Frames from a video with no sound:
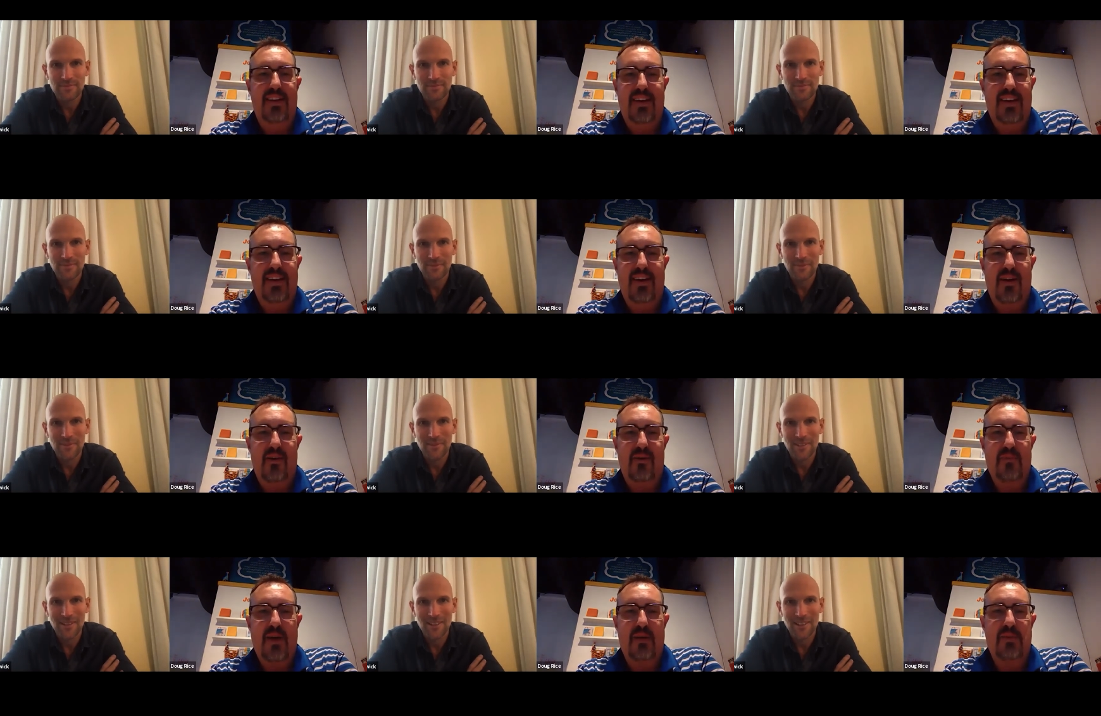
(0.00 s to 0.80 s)
Speaker 1: you
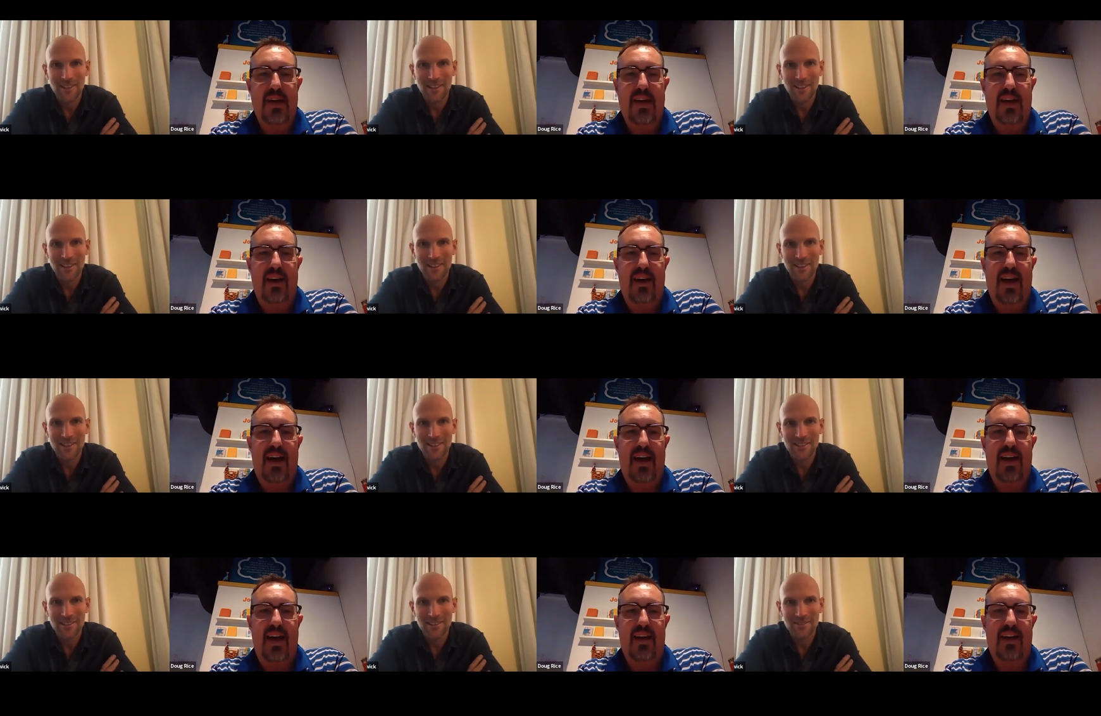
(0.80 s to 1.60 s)
know maybe uh,
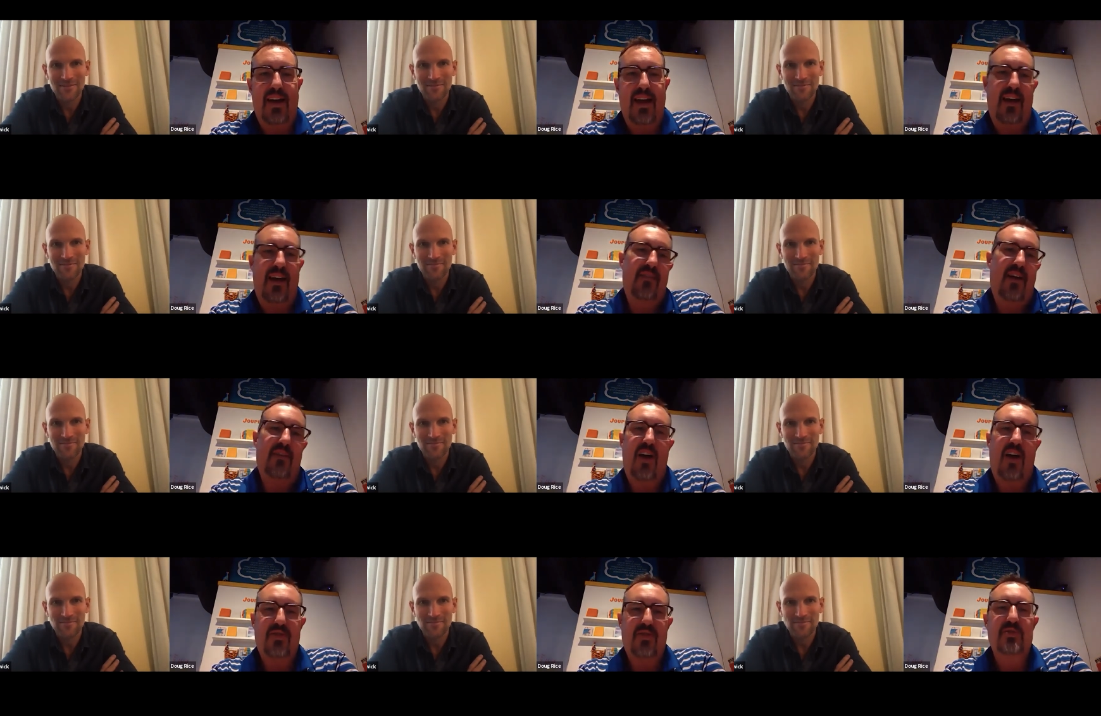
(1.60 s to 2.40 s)
I,
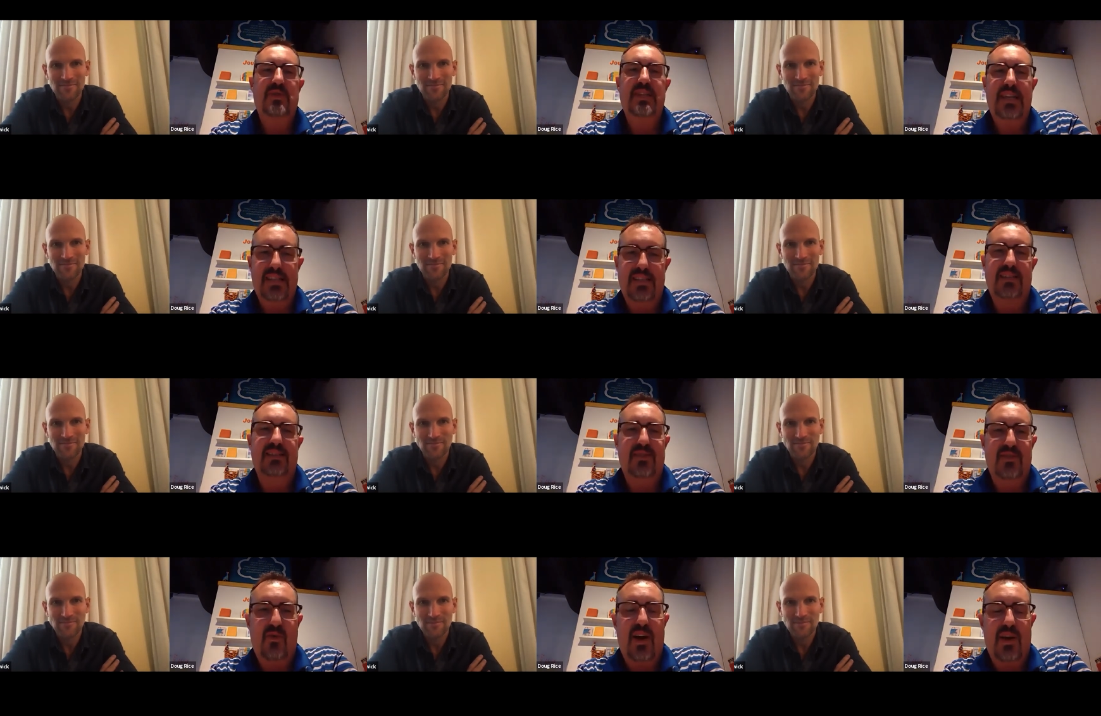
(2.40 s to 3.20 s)
have gone through
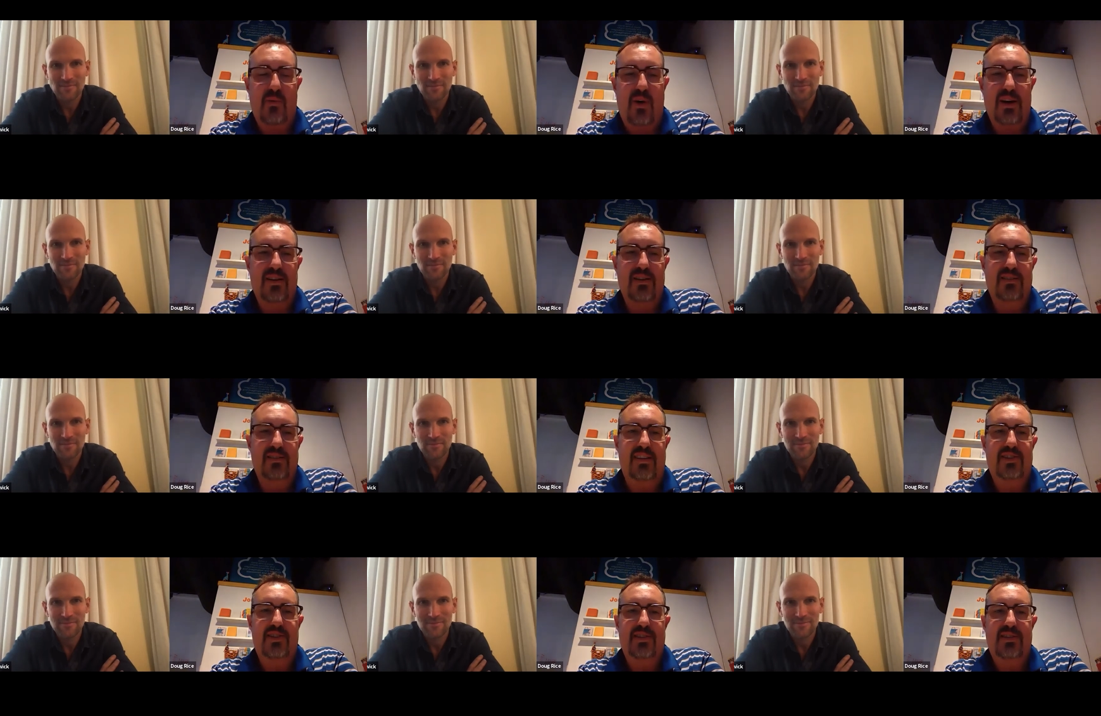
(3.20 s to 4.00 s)
seasons in 21 years
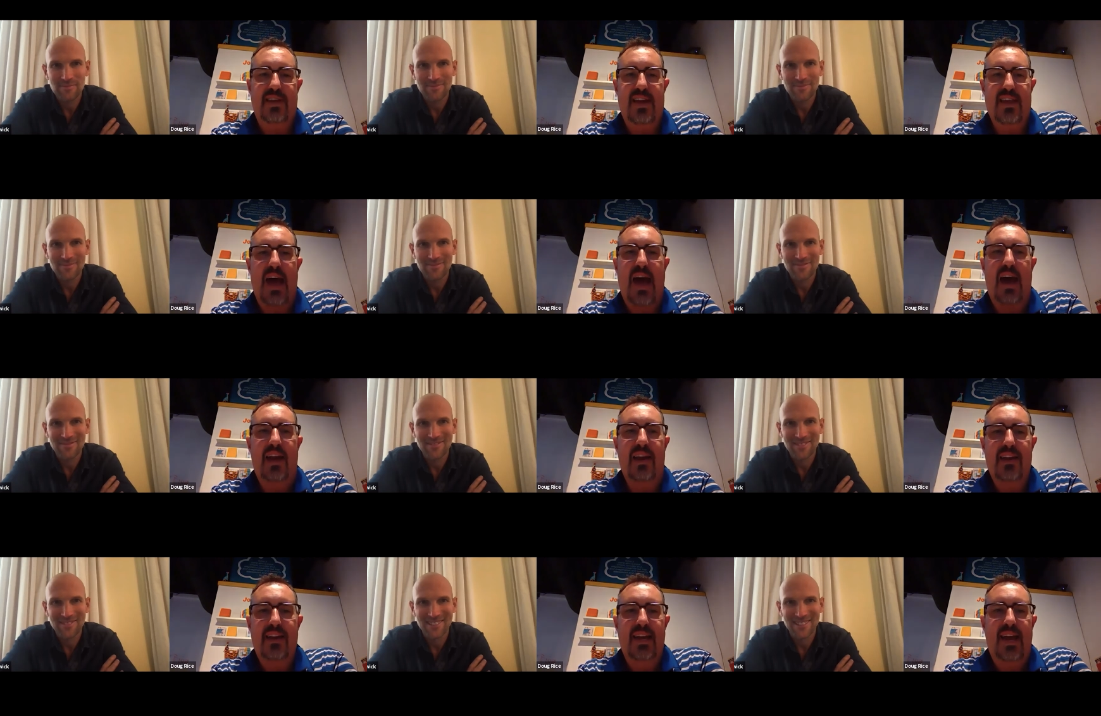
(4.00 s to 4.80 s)
let's just say
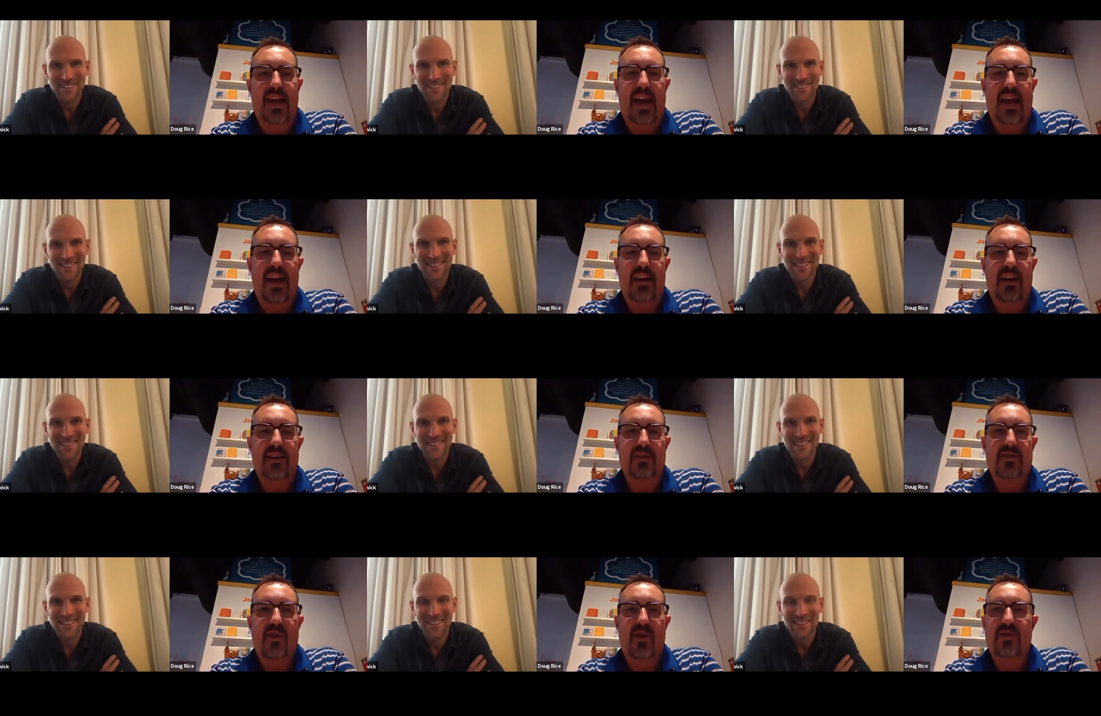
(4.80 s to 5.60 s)
that and
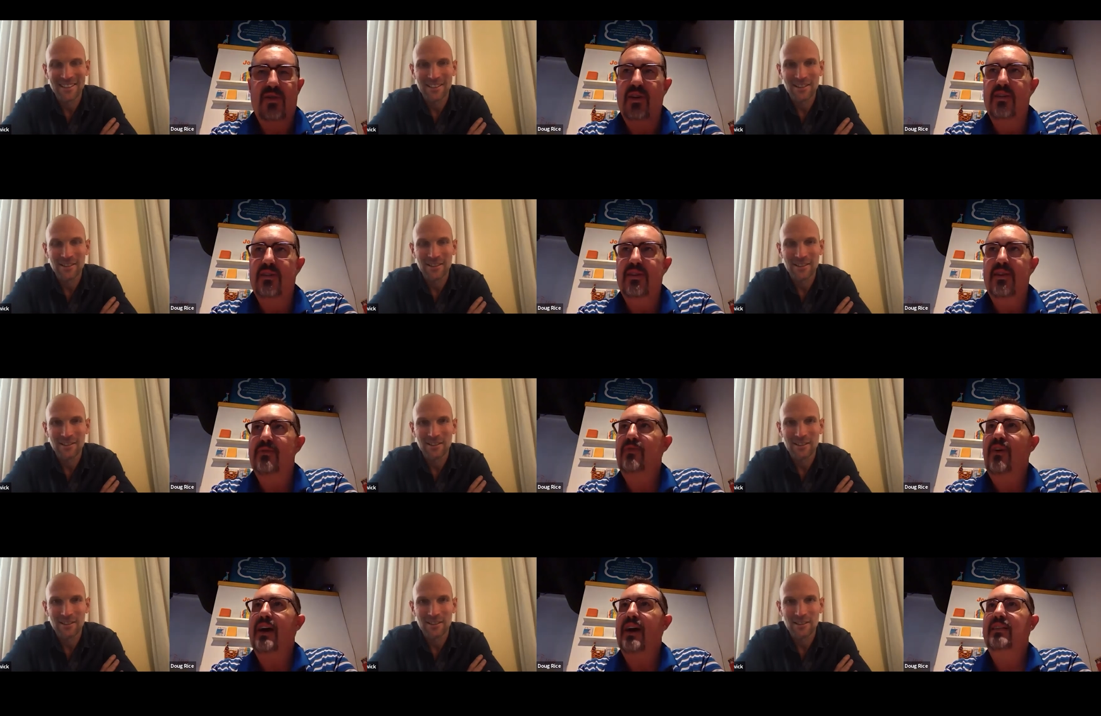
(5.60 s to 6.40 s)
uh, so to
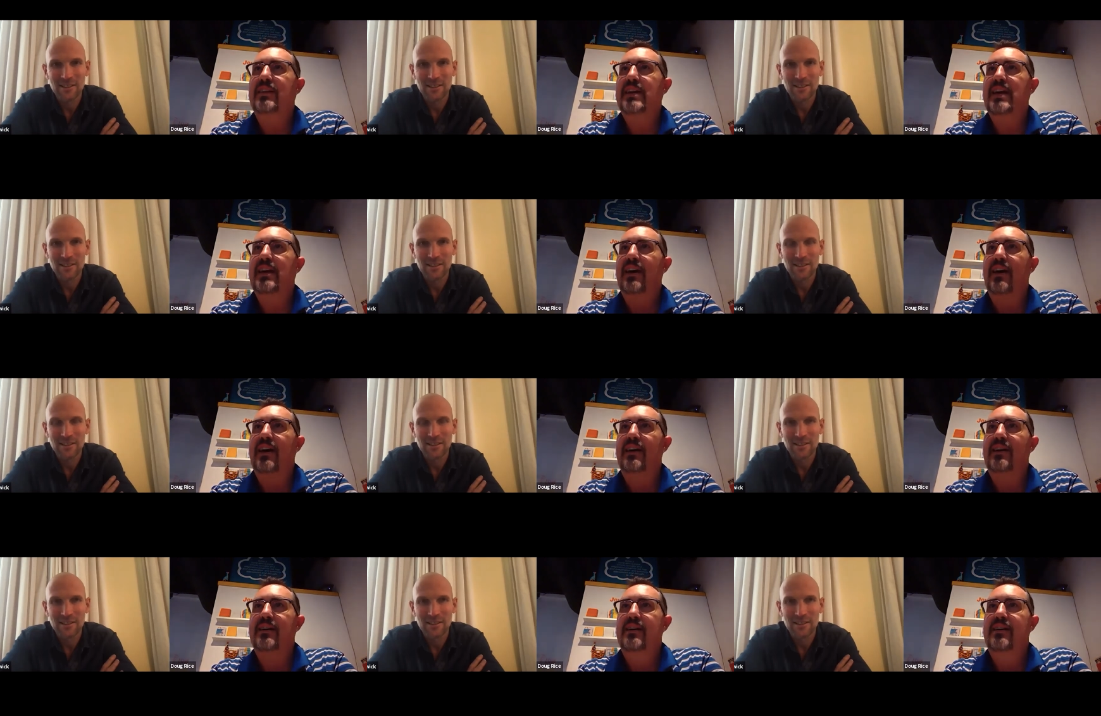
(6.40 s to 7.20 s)
to finally, uh,